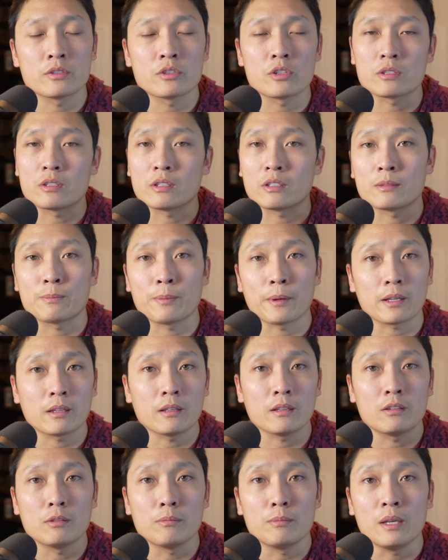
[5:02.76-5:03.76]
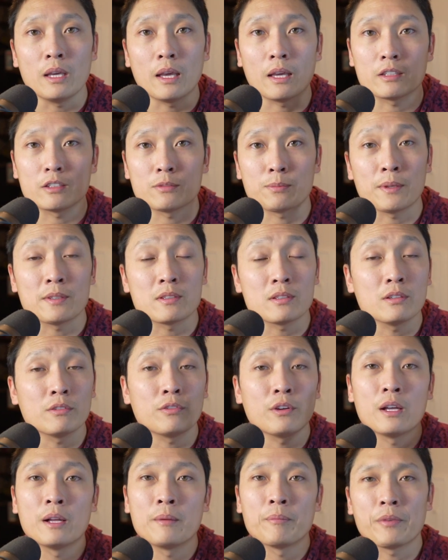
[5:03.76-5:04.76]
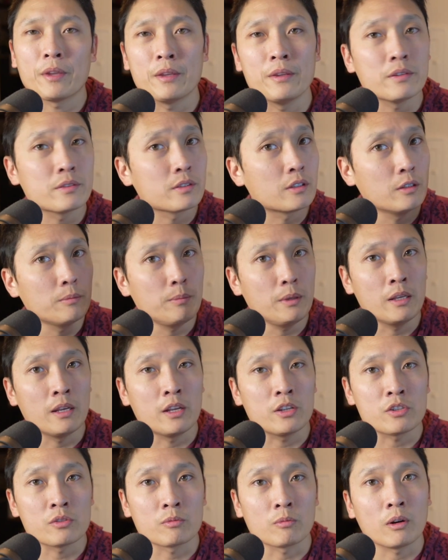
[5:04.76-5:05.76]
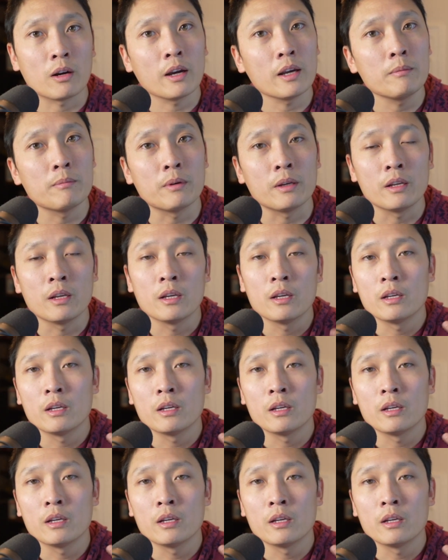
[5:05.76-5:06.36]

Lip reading: just expect it to be expensive, and this could be nationwide, but